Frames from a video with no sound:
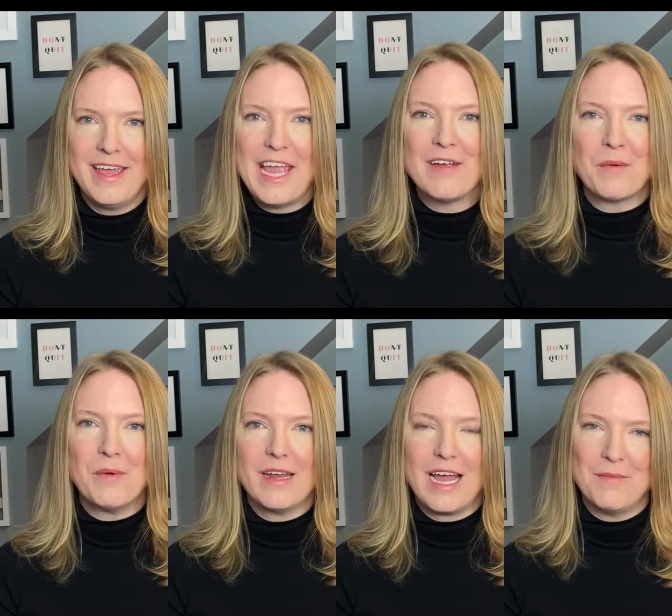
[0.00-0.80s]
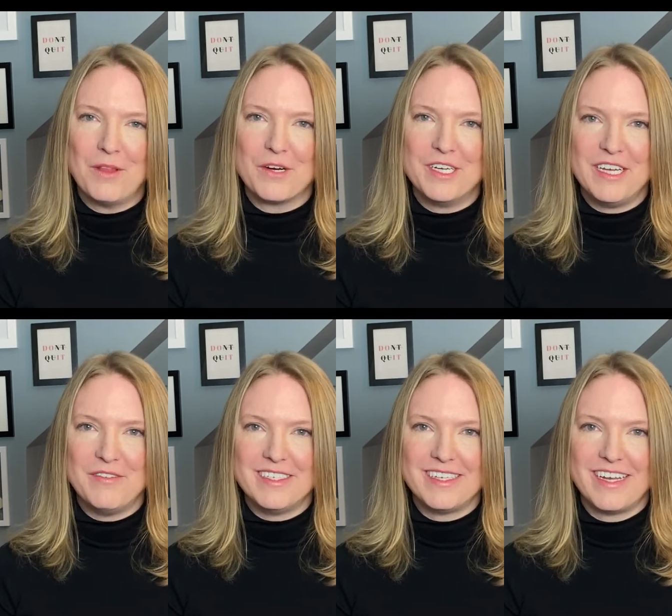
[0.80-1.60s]
Hey everyone, I'm Laura
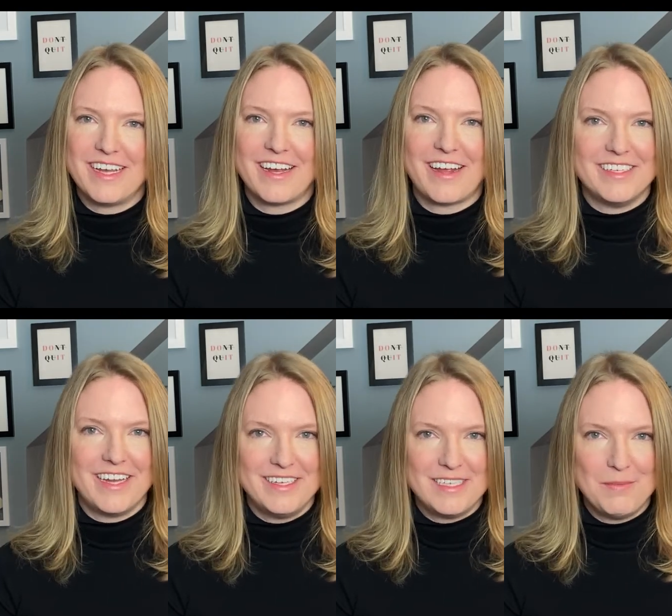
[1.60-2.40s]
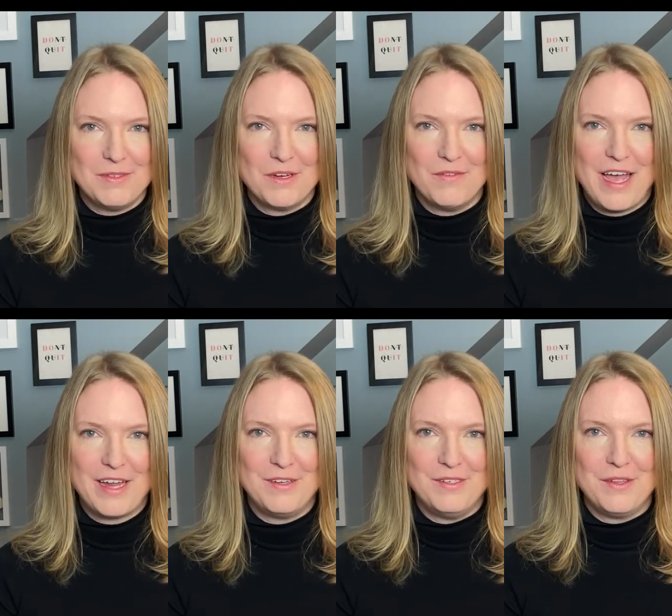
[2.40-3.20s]
Davidson, and on today's episode of
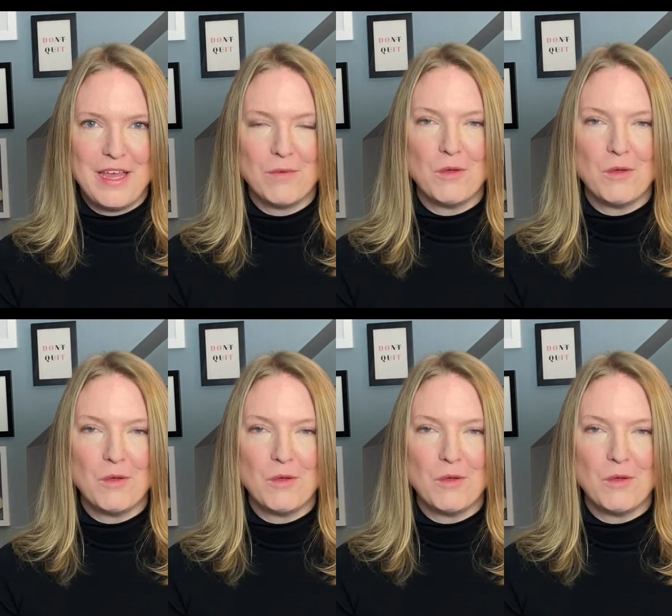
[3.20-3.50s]
How Do You Do That,